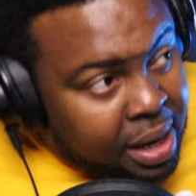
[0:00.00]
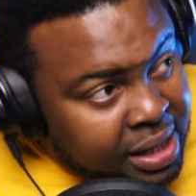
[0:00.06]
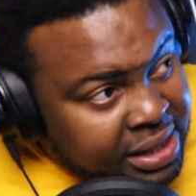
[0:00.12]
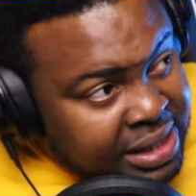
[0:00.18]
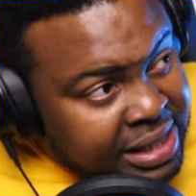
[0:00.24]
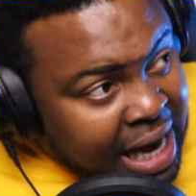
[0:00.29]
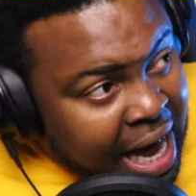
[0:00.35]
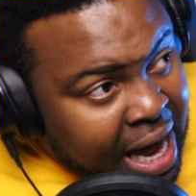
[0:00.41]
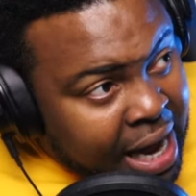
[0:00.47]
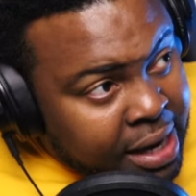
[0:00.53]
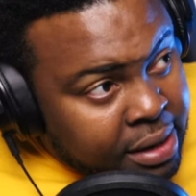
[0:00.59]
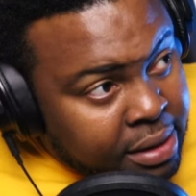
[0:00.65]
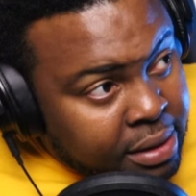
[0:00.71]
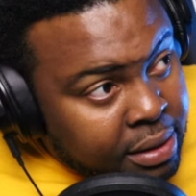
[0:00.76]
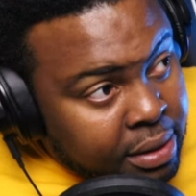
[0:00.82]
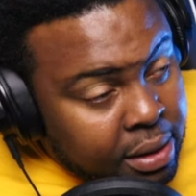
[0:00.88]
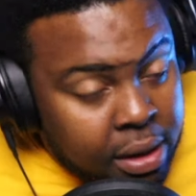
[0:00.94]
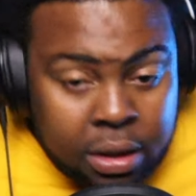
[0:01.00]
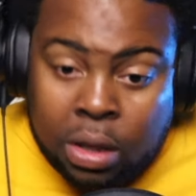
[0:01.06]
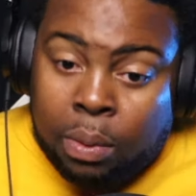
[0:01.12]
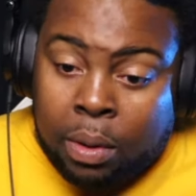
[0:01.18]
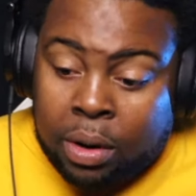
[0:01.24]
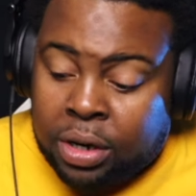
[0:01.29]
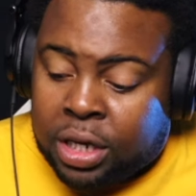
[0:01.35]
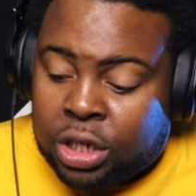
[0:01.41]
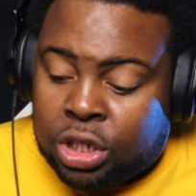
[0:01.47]
sign. The
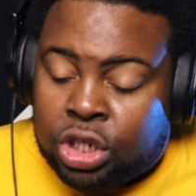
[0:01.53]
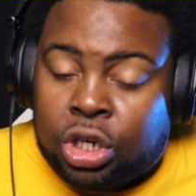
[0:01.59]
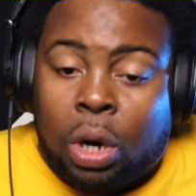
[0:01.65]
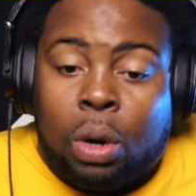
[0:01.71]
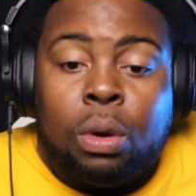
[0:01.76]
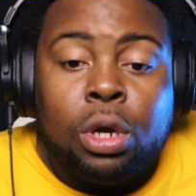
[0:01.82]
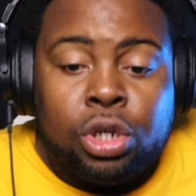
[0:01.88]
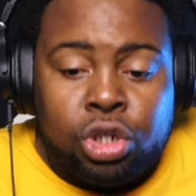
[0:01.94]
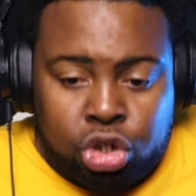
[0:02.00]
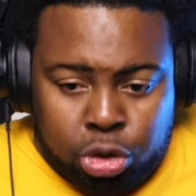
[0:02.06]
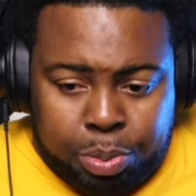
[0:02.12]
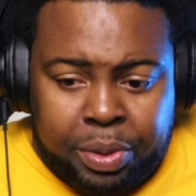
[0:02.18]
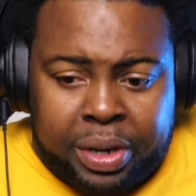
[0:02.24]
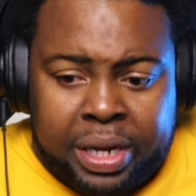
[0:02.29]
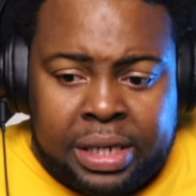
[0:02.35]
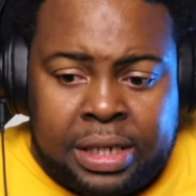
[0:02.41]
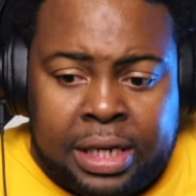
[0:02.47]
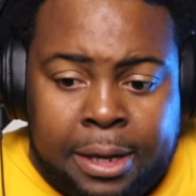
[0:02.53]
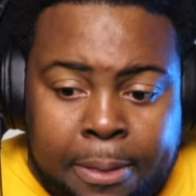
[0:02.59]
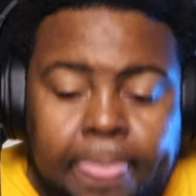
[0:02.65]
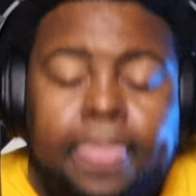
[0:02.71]
Wunderkind Show, super easy.